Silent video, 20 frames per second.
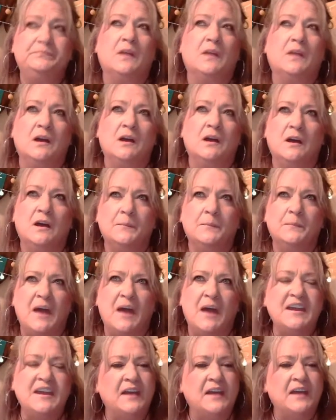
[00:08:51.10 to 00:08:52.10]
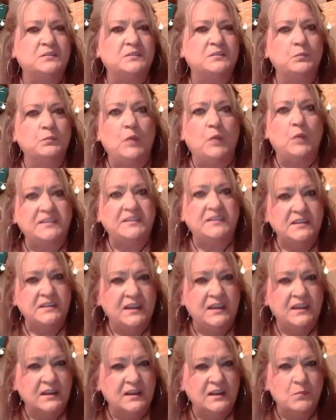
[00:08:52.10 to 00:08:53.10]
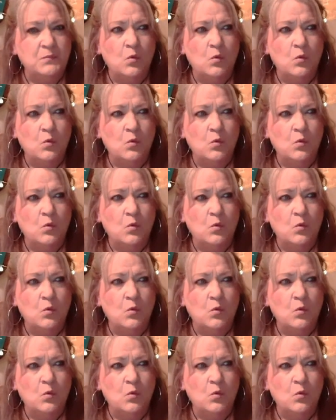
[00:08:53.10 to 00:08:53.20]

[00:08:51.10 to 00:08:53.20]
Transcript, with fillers: um, I guess, resonating